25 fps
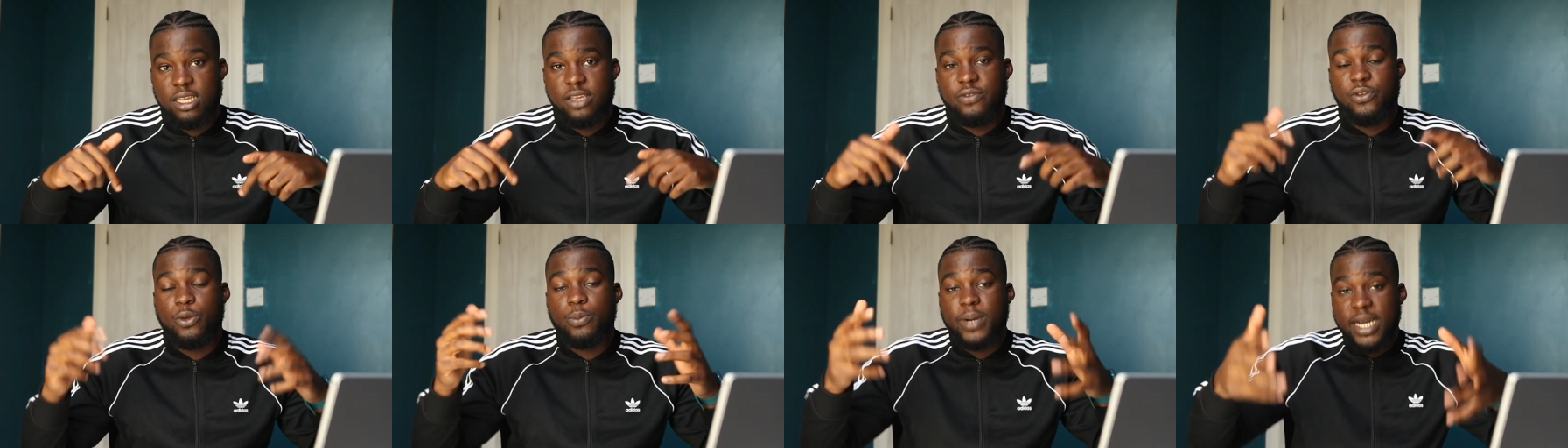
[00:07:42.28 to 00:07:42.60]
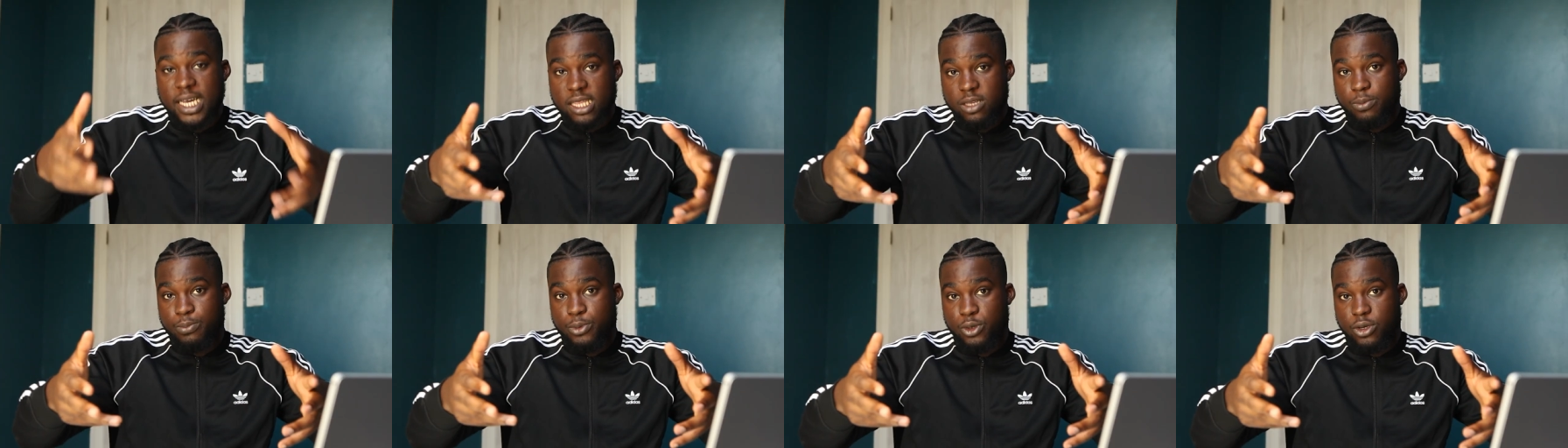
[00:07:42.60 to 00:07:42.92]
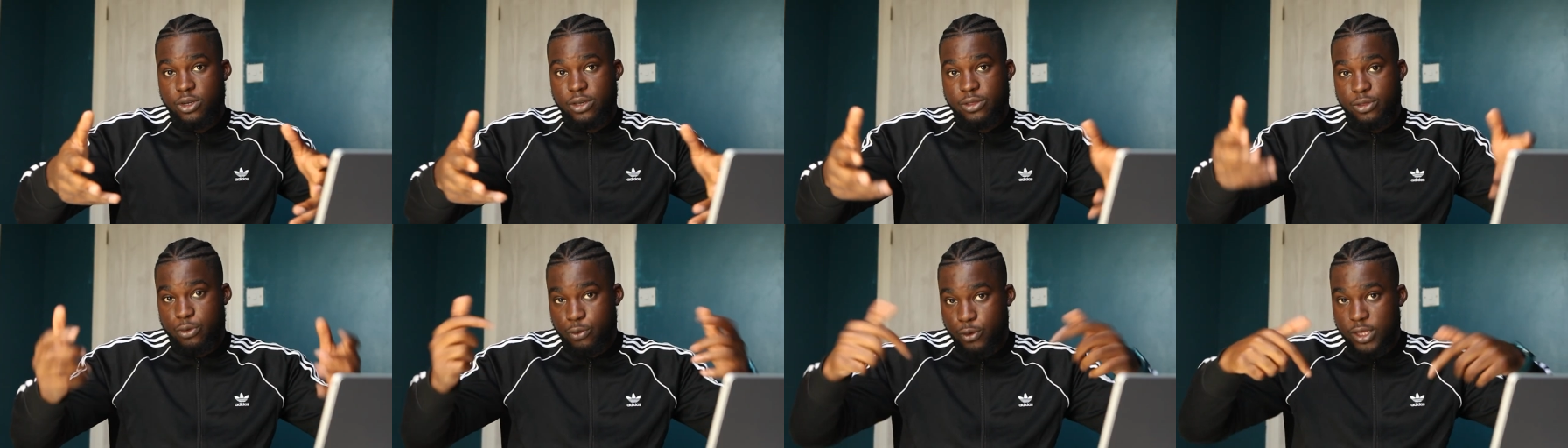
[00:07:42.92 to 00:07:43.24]
If you buy the
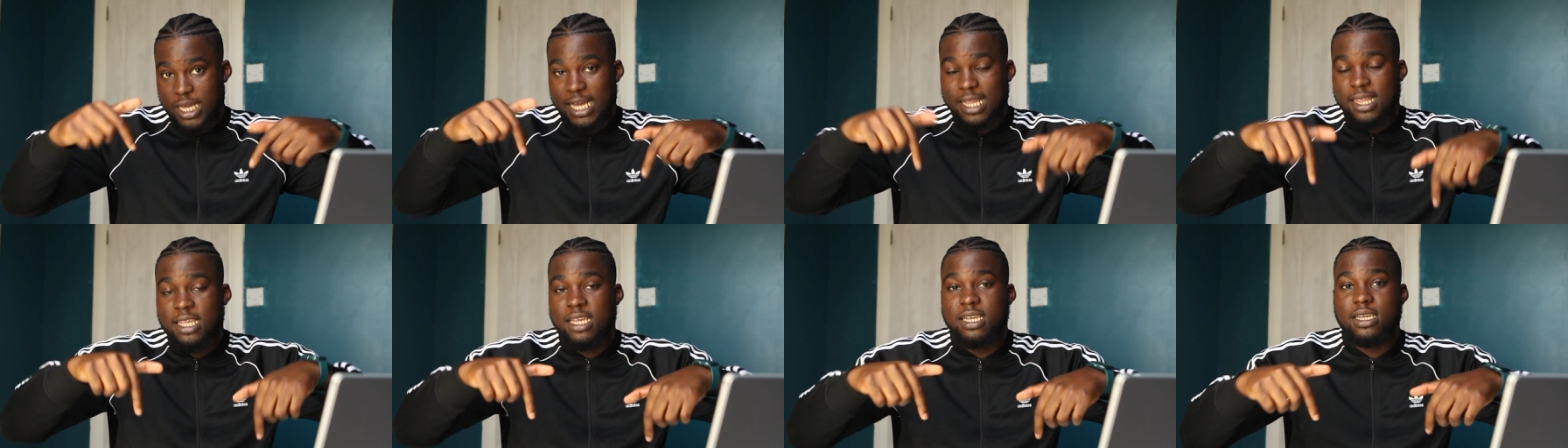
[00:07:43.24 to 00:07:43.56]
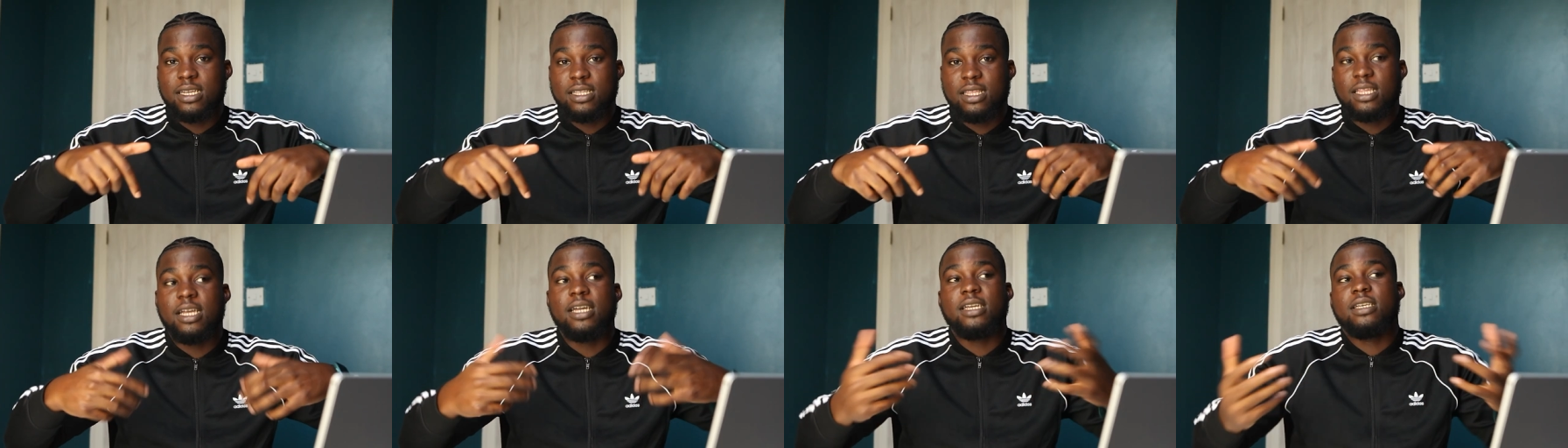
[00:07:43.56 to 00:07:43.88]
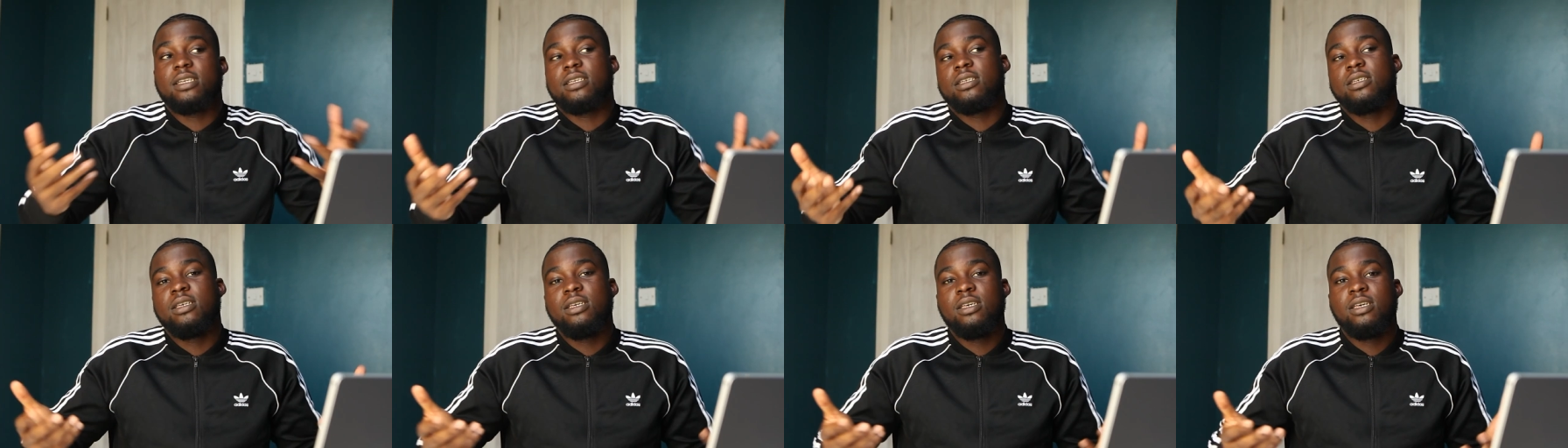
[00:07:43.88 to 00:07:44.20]
book through that link, like
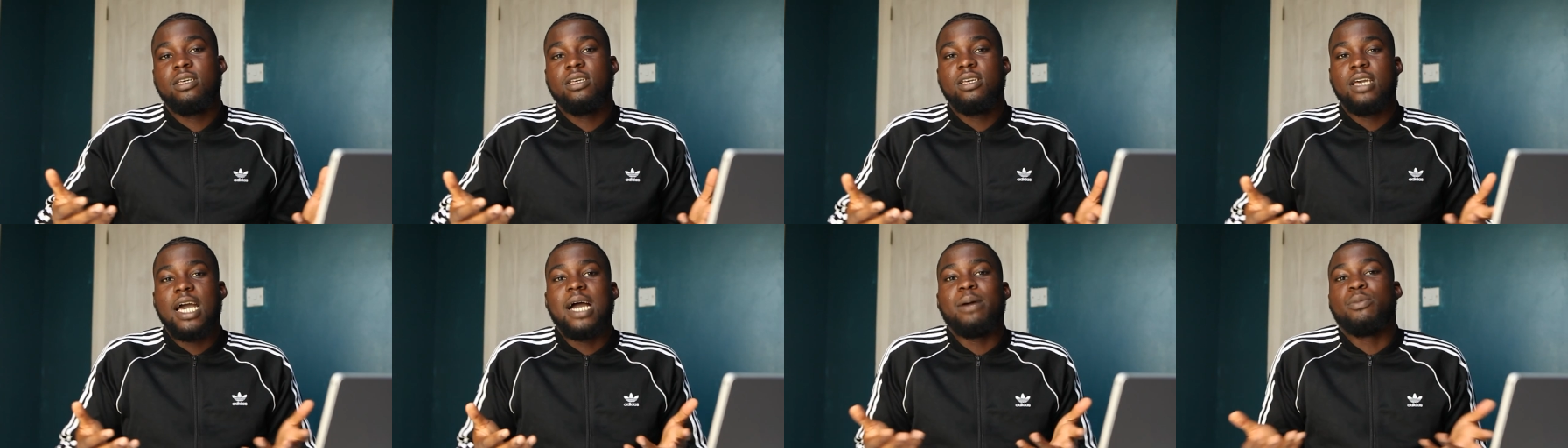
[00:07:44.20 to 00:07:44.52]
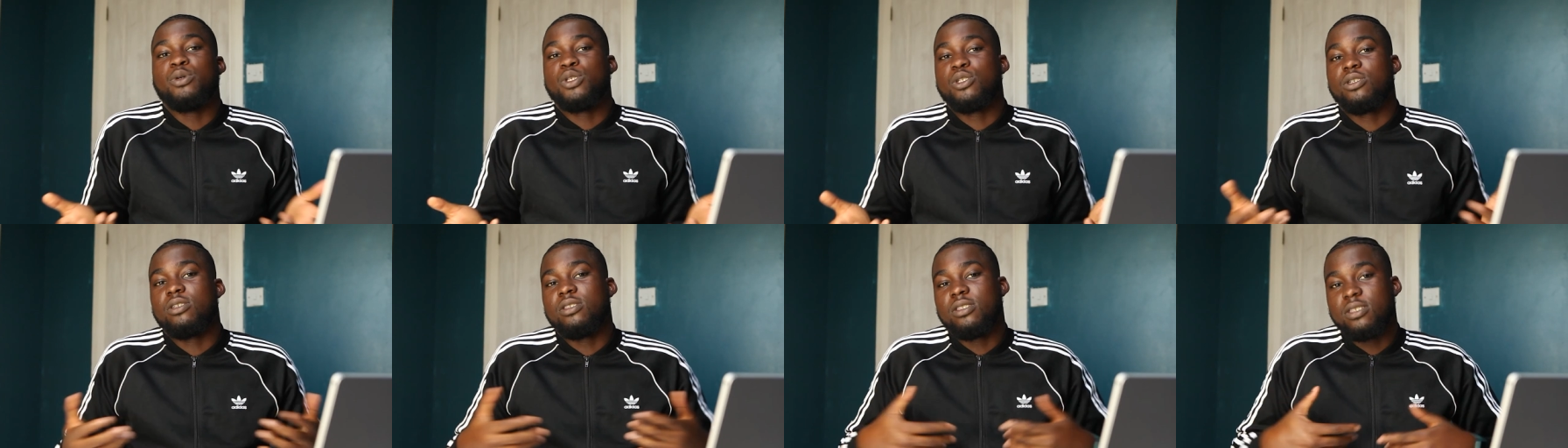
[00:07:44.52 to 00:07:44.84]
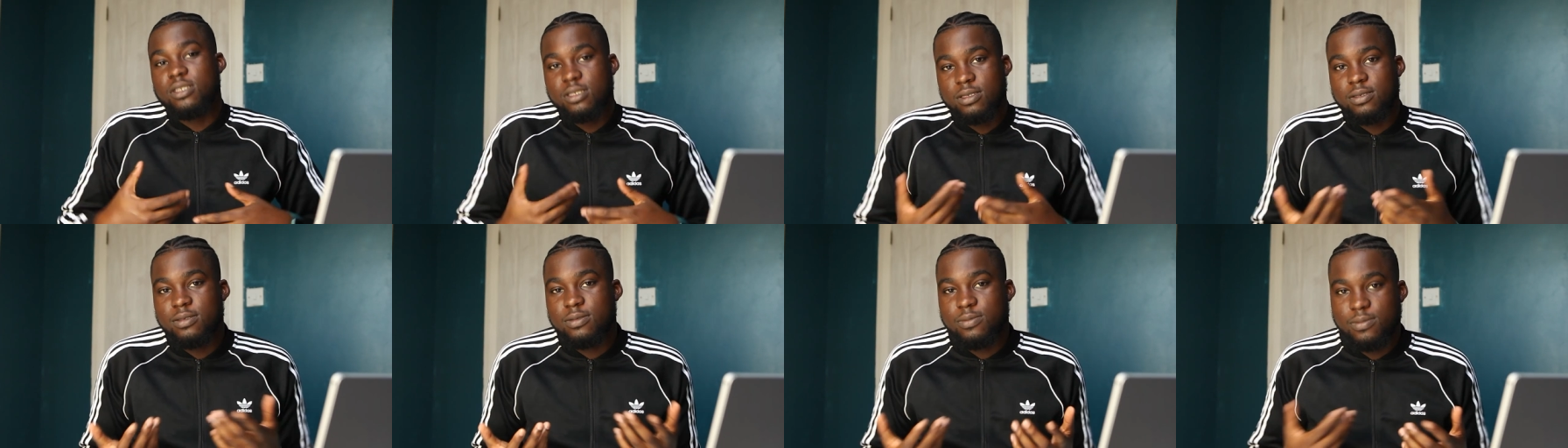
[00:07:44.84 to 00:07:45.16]
Amazon,